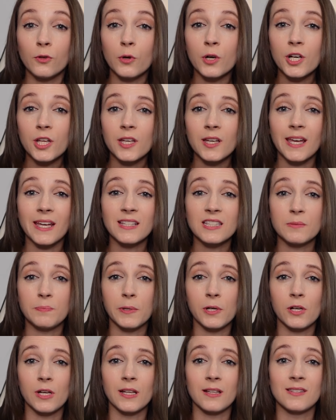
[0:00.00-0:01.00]
Florida
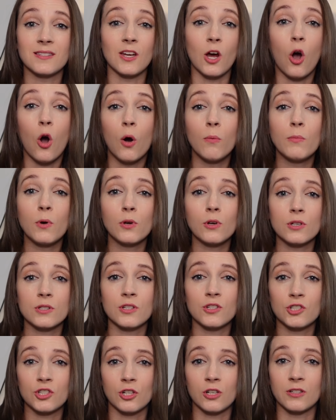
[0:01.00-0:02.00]
experienced a homeowner's
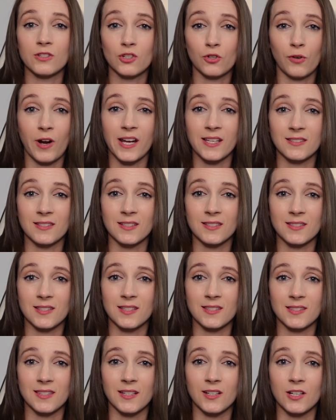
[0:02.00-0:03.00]
insurance crisis
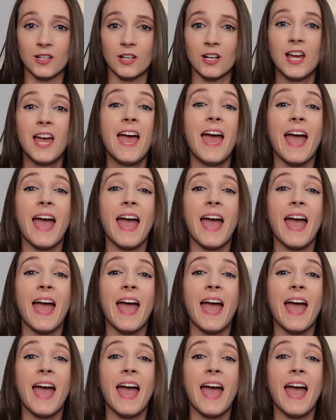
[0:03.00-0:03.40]
this year,